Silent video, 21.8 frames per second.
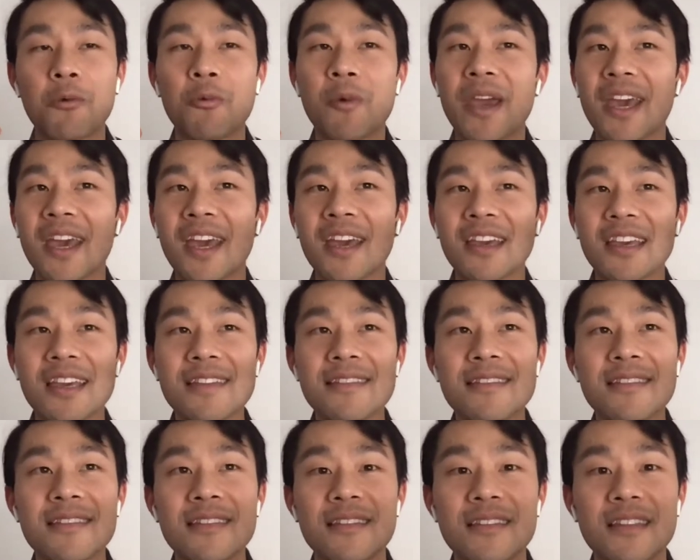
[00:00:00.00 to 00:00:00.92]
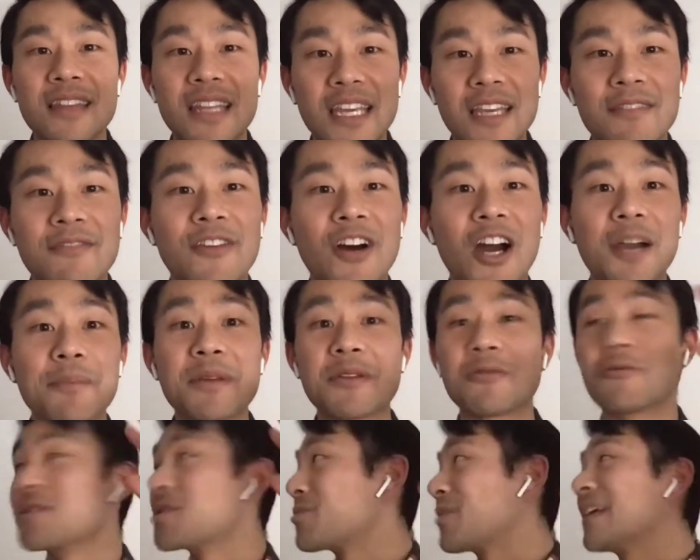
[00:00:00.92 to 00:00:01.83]
where in the
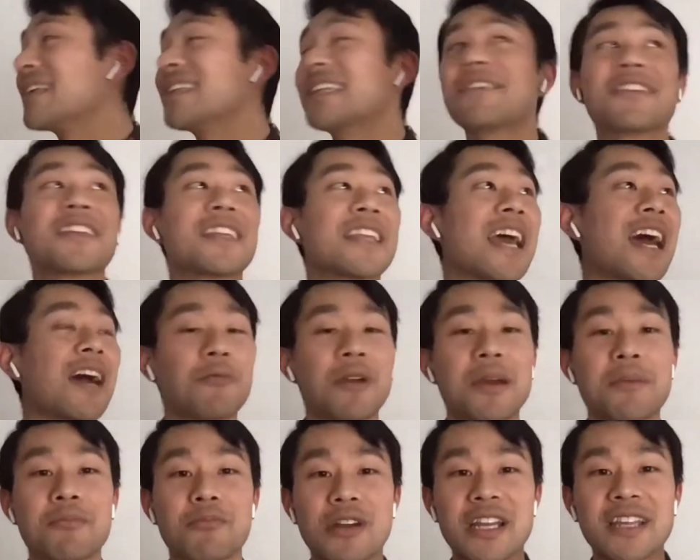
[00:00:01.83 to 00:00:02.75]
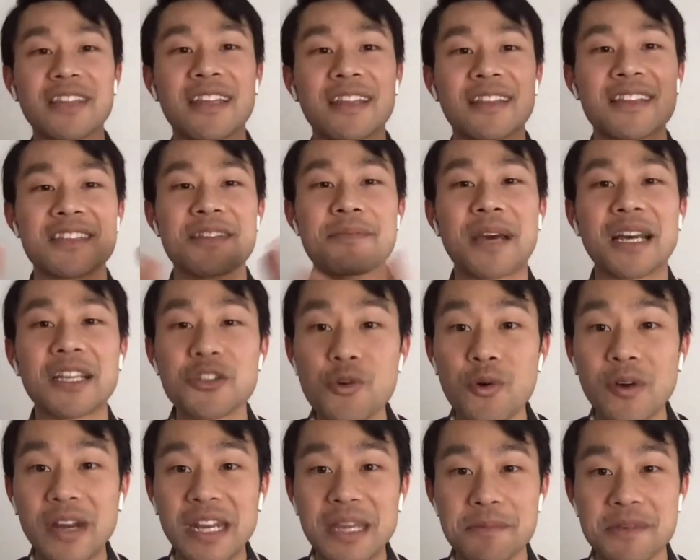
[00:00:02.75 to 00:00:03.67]
environment which we live in now and we're breathing, there's about
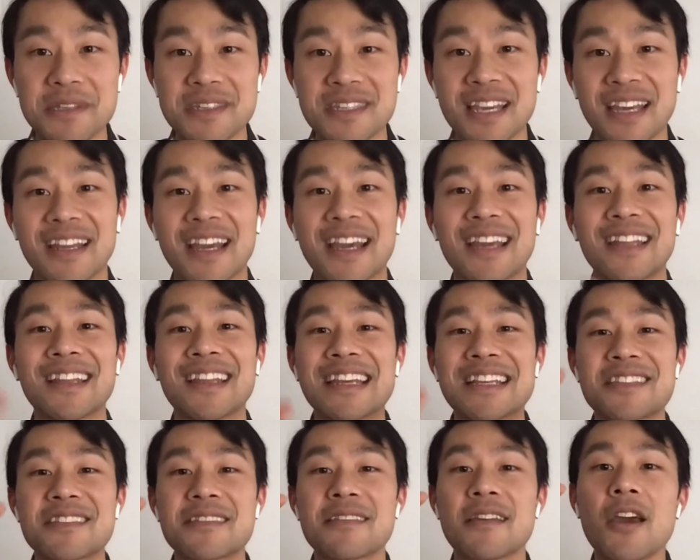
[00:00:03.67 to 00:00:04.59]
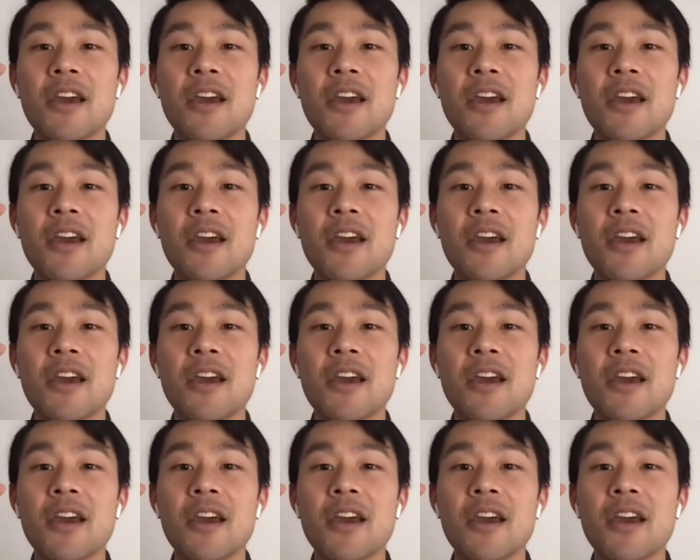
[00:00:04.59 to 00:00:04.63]
20% and